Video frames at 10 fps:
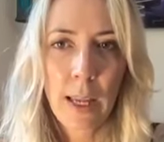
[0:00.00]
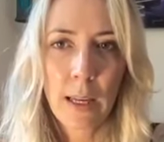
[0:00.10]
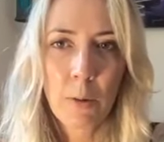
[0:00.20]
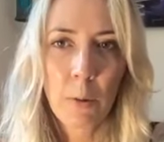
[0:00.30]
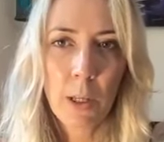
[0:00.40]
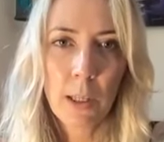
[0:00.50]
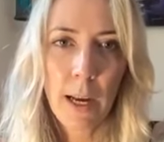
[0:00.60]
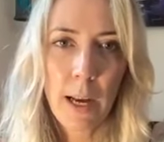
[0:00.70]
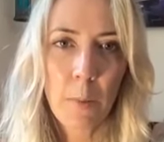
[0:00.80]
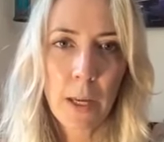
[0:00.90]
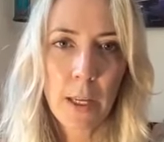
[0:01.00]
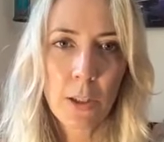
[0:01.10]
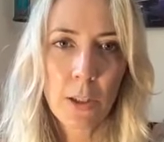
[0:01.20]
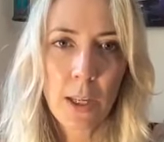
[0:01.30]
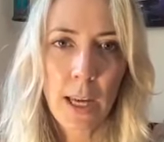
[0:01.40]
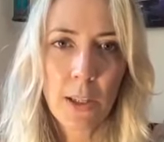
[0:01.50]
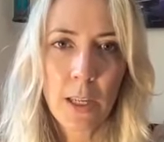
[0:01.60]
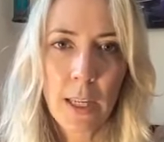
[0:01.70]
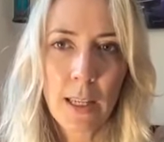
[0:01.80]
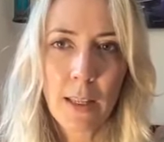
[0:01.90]
And I wonder how much
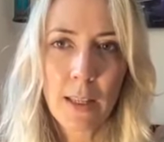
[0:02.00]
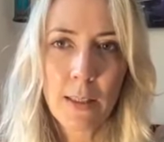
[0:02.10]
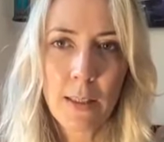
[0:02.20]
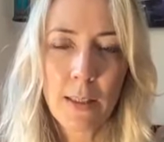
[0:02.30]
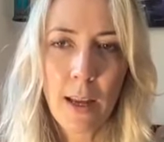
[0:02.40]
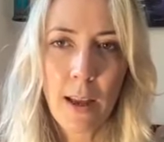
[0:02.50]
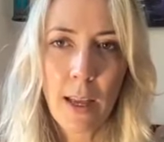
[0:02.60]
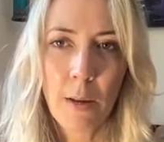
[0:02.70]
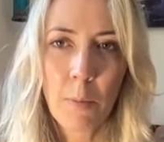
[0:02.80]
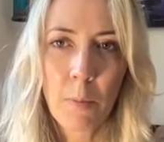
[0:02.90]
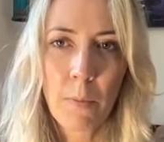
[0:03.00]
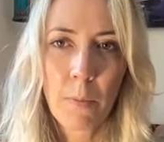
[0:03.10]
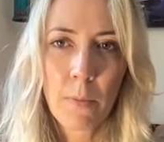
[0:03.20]
actually this time